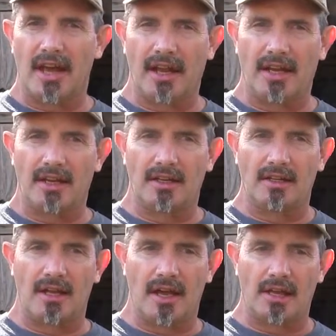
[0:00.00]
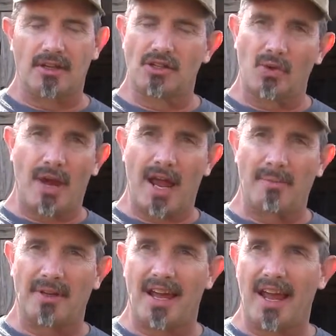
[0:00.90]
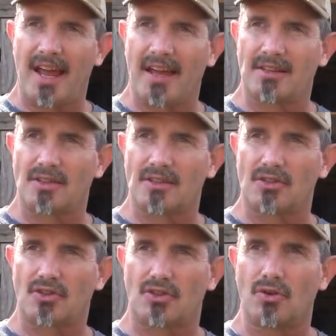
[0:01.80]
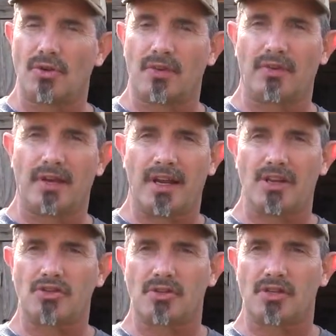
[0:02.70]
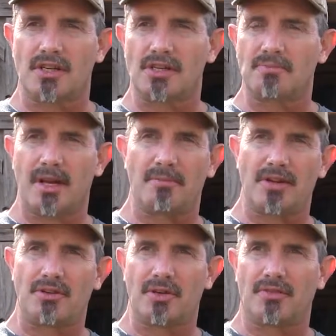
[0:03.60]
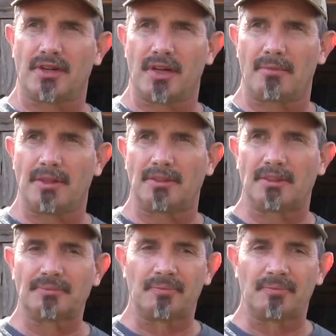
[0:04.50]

and it just so happened I had 2 different estrus scents made by 2 different companies.